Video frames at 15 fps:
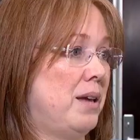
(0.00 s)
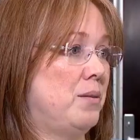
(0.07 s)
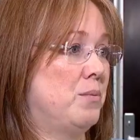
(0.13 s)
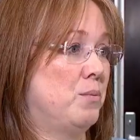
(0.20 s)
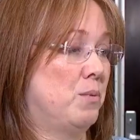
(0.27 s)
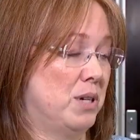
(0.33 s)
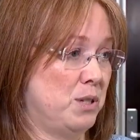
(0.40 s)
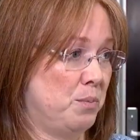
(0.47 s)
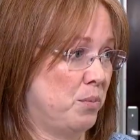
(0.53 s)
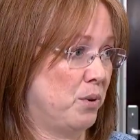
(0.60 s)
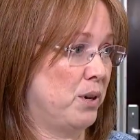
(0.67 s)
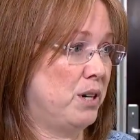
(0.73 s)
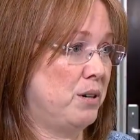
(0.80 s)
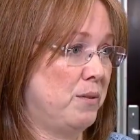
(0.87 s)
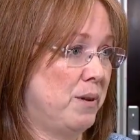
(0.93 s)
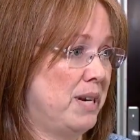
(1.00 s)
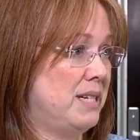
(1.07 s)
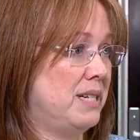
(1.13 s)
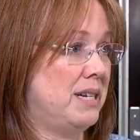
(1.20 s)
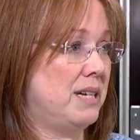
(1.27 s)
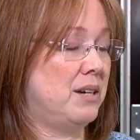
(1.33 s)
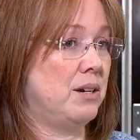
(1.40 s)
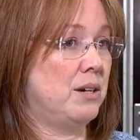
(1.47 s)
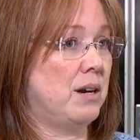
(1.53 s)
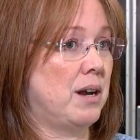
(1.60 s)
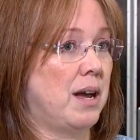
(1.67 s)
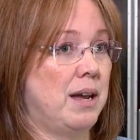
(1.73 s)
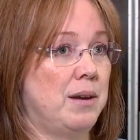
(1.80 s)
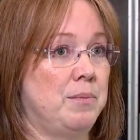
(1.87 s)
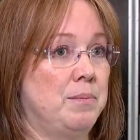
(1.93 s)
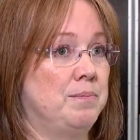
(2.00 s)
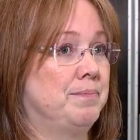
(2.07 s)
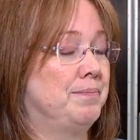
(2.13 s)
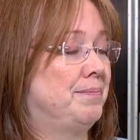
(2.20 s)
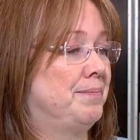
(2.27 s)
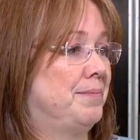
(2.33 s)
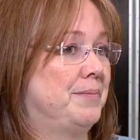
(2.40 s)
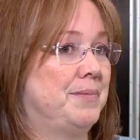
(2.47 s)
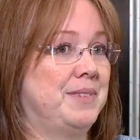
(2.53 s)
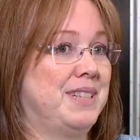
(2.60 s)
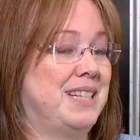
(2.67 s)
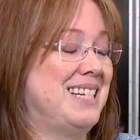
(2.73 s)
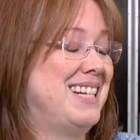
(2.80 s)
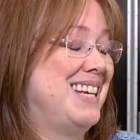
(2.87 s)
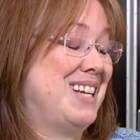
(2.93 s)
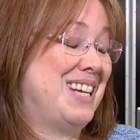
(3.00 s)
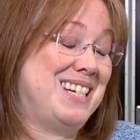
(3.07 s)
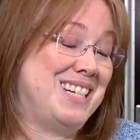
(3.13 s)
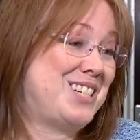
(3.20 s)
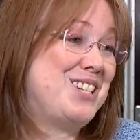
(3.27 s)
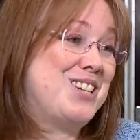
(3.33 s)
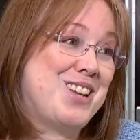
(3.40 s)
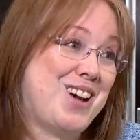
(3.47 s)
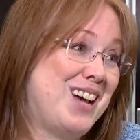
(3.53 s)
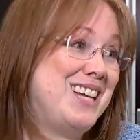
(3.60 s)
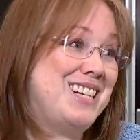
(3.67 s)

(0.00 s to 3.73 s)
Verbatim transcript: I was born and raised here. I this and it's not.